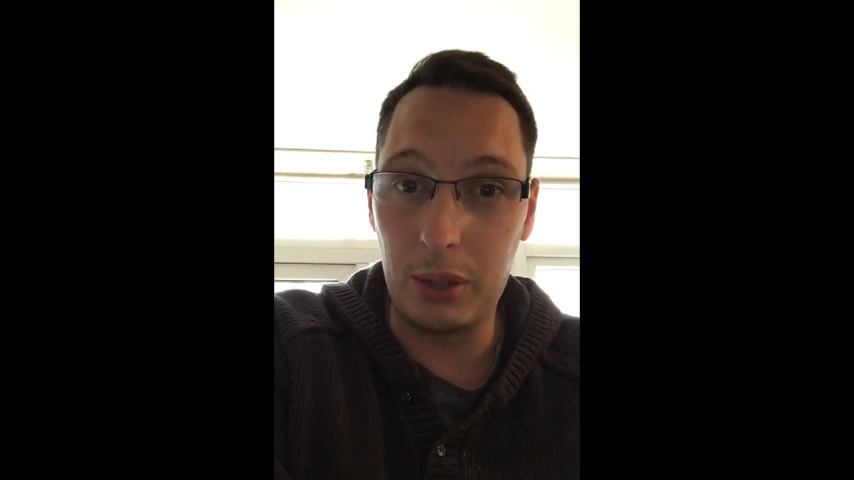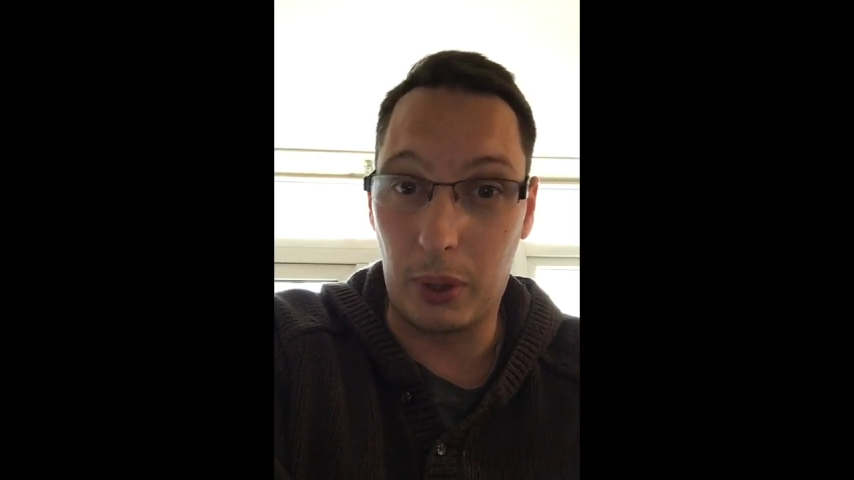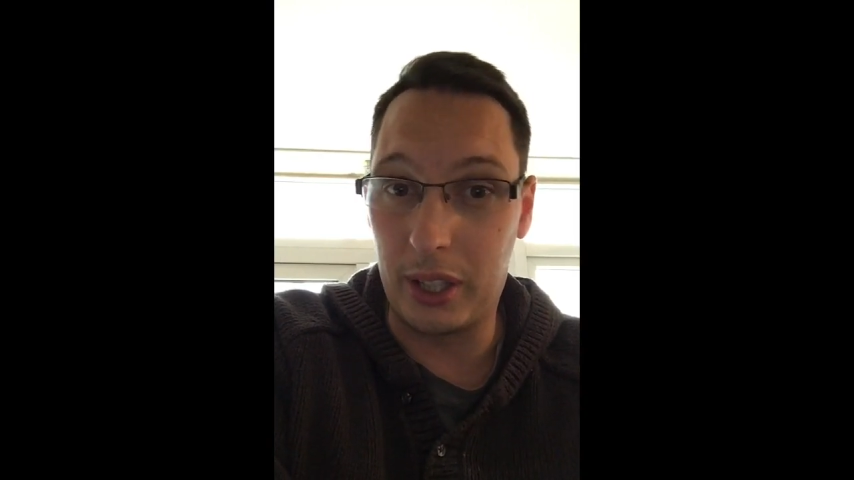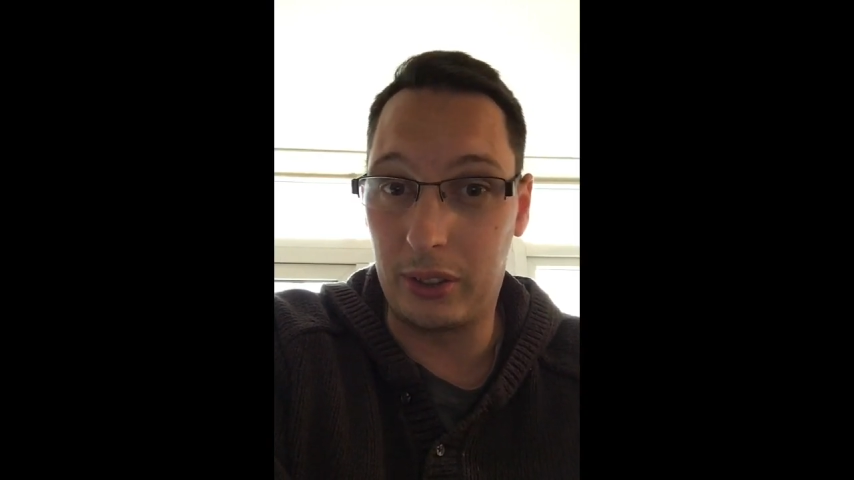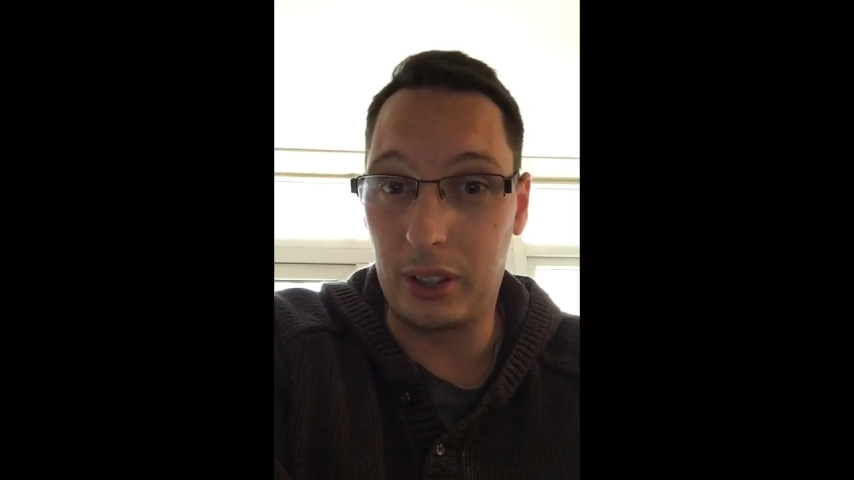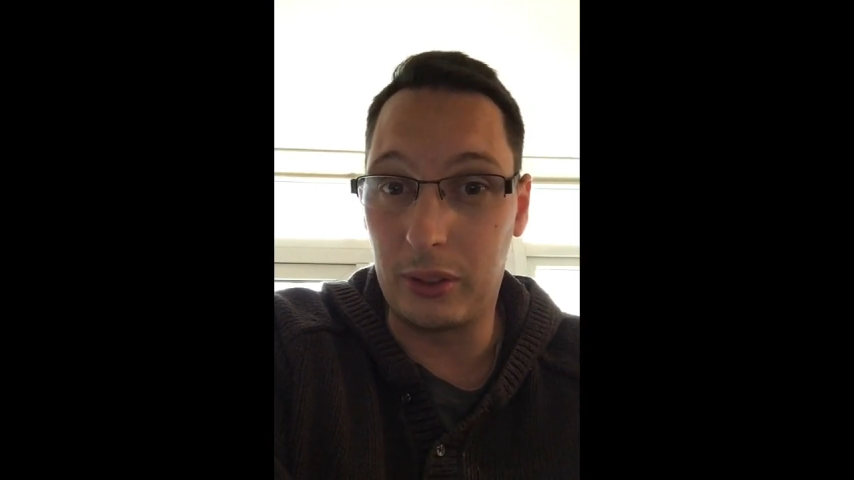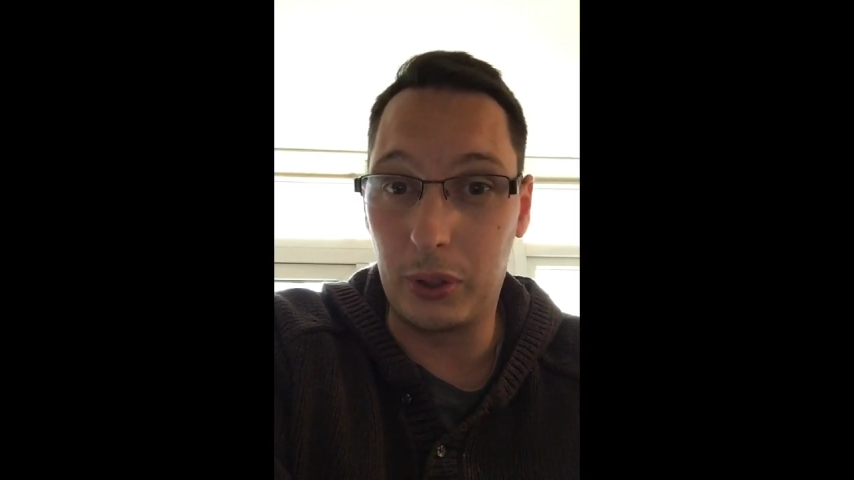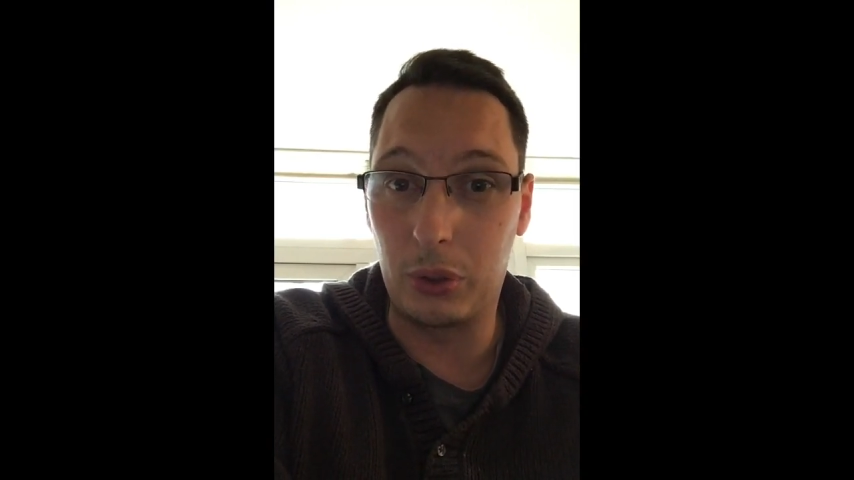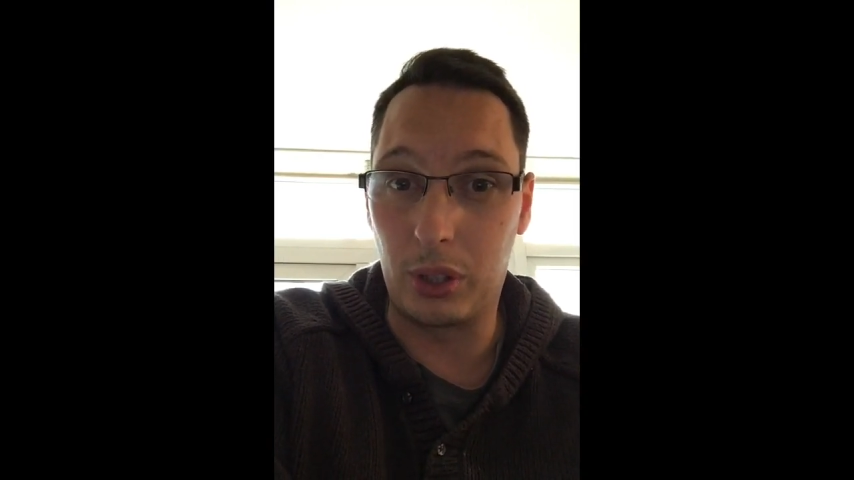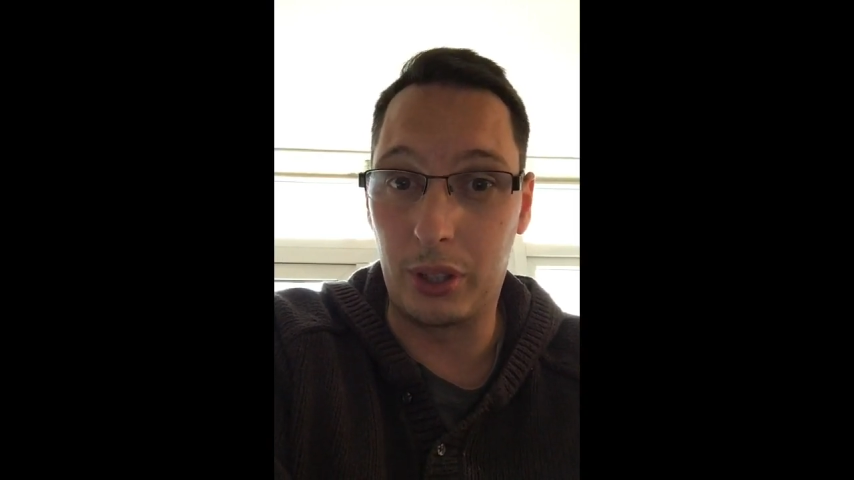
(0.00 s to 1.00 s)
where this interview
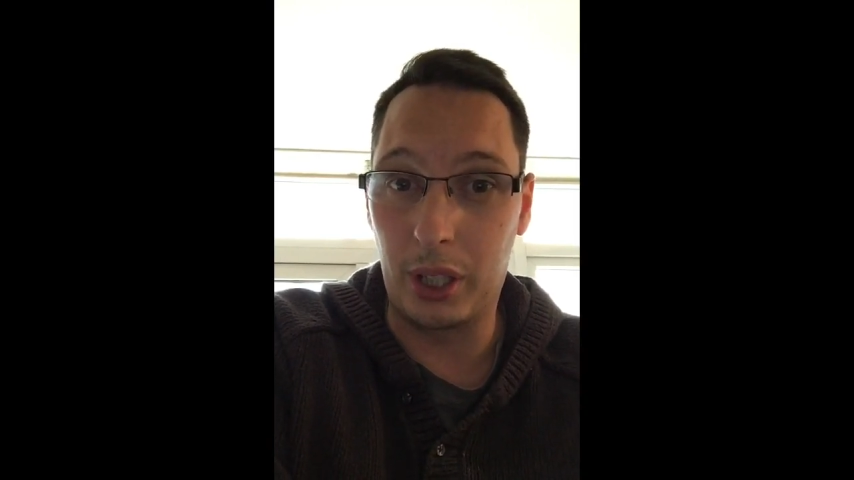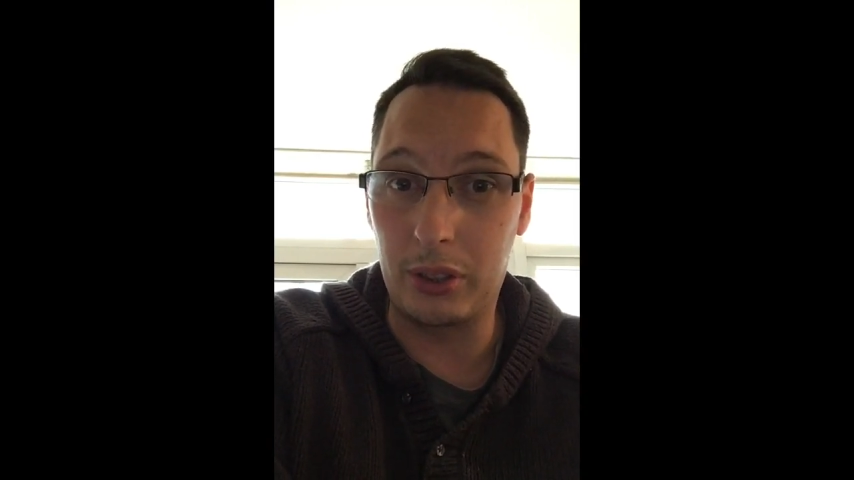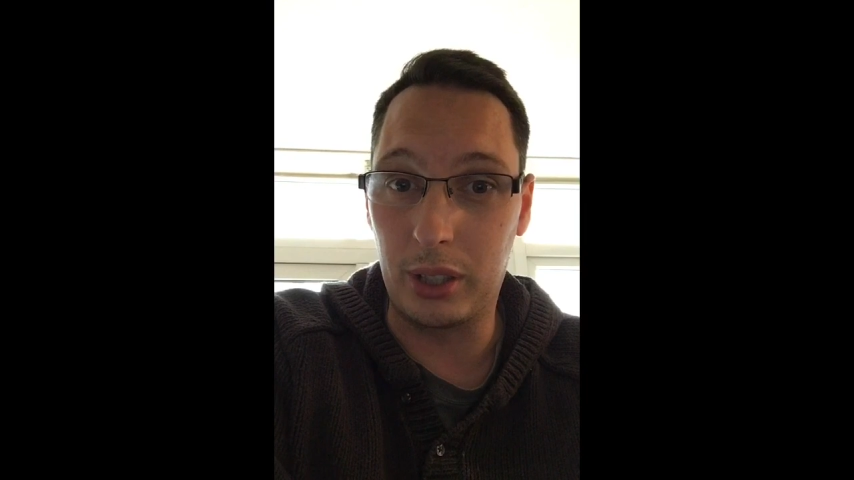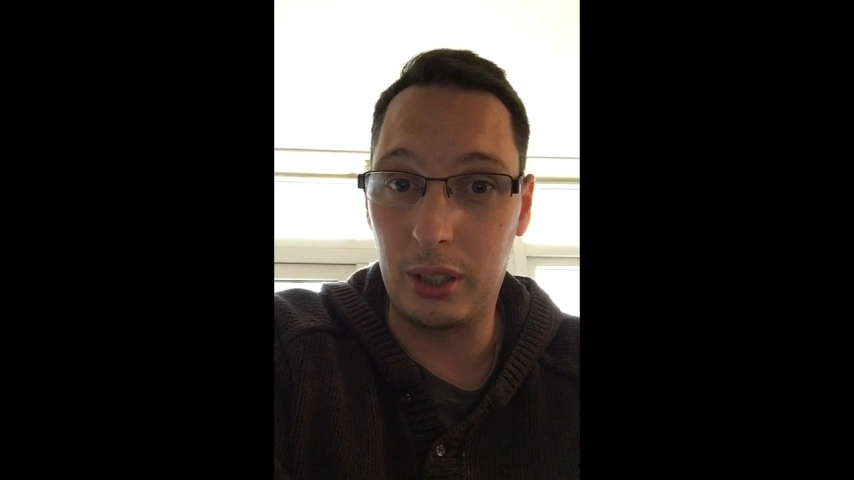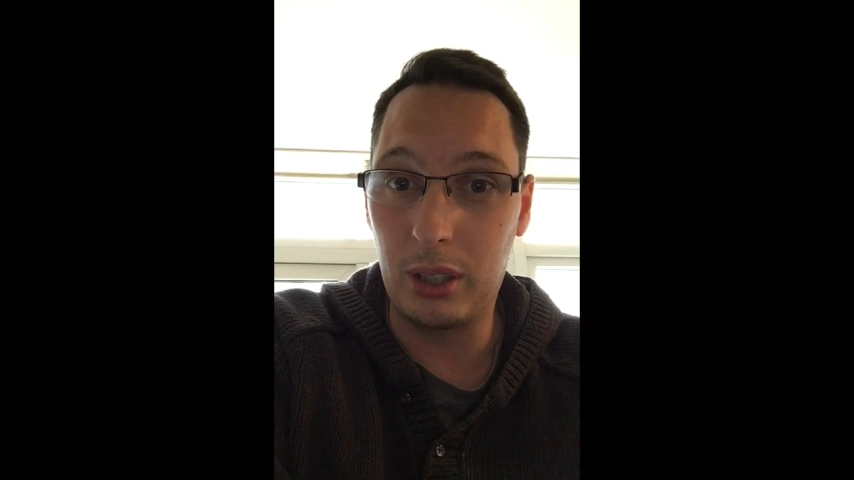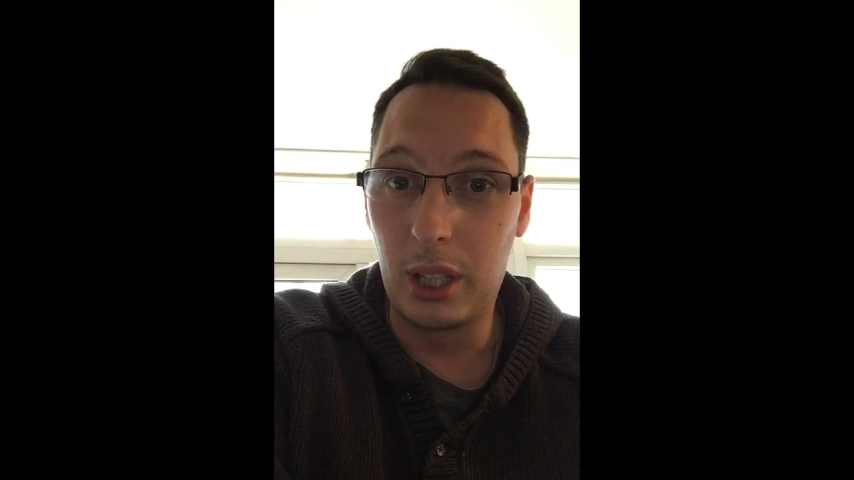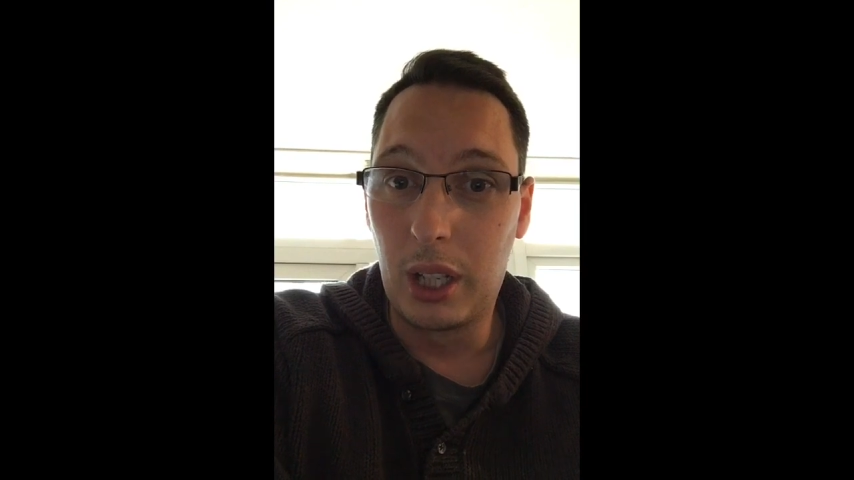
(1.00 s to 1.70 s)
is conducted,